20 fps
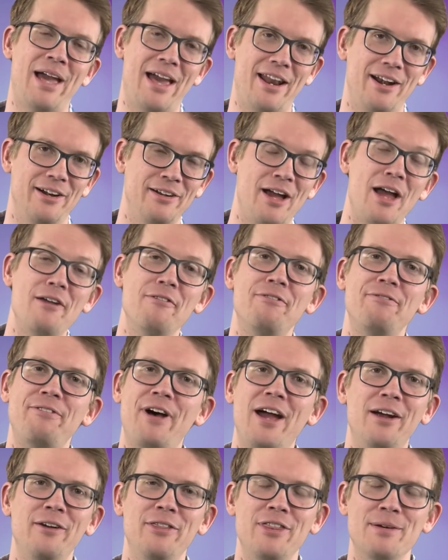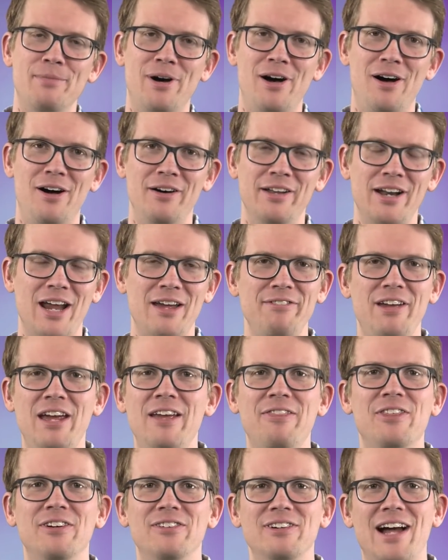matter. I've fired them all and I've
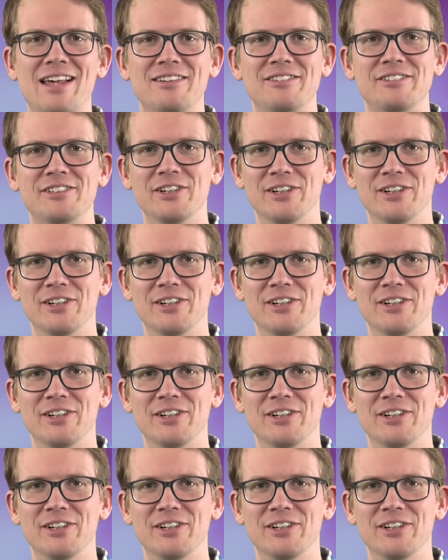ate the last